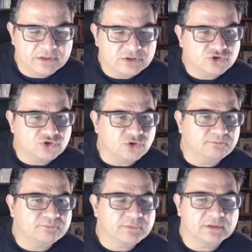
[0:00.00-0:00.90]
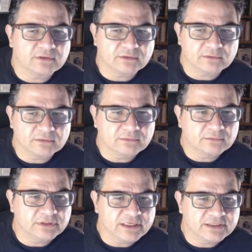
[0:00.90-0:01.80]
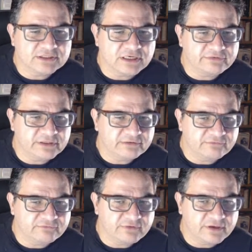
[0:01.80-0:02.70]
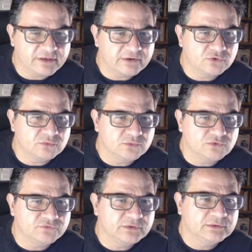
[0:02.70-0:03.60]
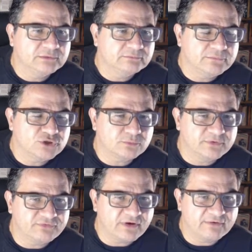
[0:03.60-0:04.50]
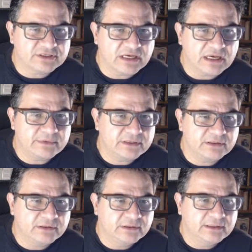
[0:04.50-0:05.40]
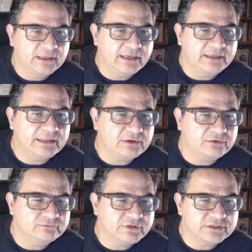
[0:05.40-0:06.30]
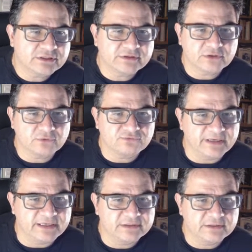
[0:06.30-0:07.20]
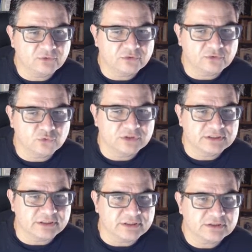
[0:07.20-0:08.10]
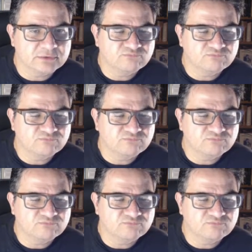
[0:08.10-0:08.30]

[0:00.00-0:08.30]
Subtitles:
So king d7, very good move. Bishop b5 is coming, and now there's a threat of mate with rook d6.